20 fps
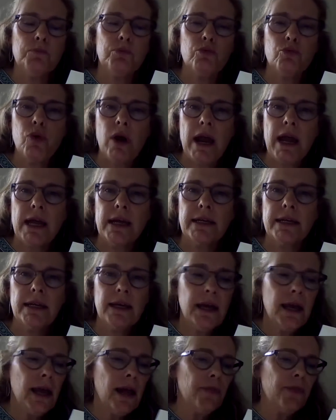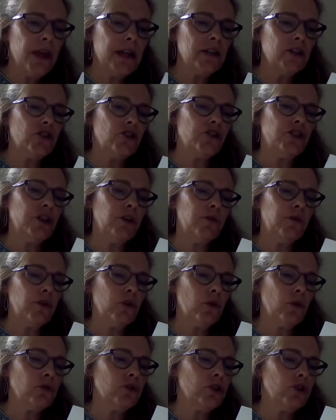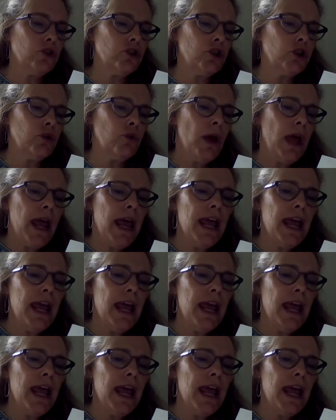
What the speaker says: bread that is difficult to chew.